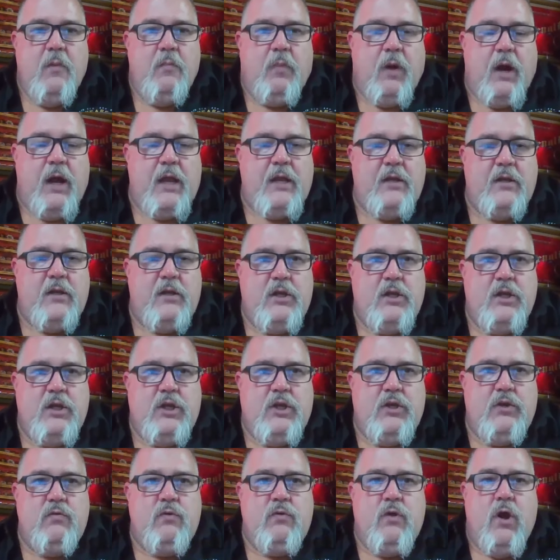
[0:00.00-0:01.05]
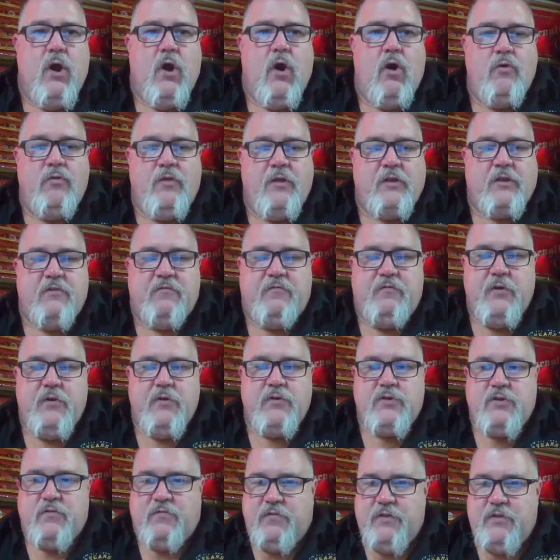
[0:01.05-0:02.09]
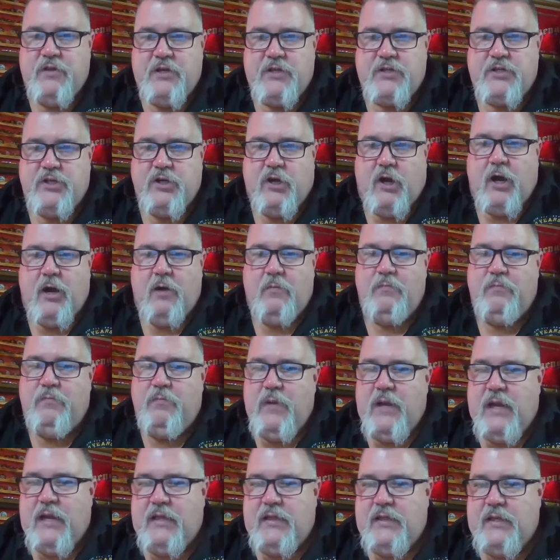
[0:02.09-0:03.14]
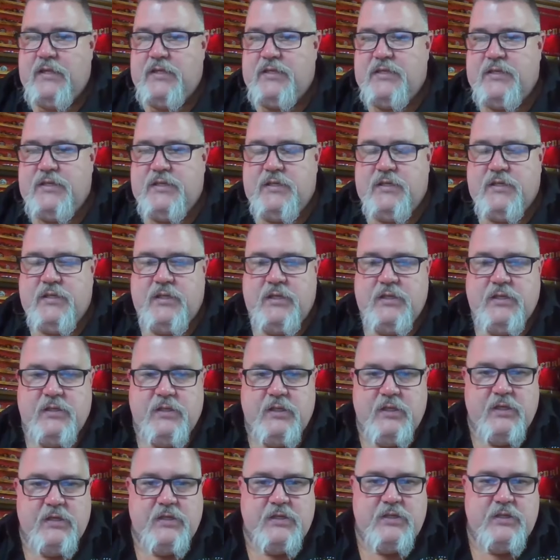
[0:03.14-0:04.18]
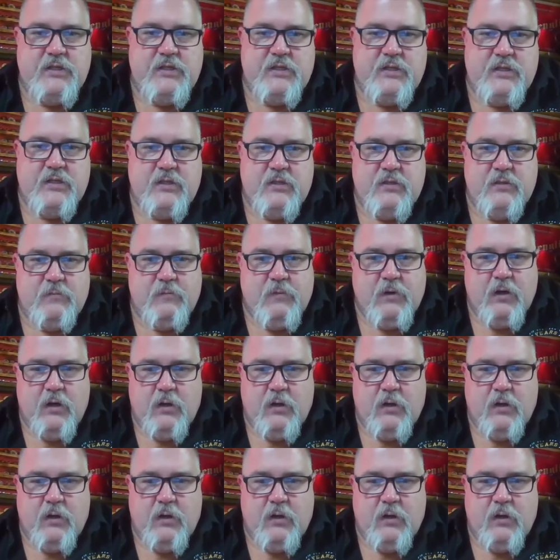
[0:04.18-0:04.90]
but you know that the future for this job and this this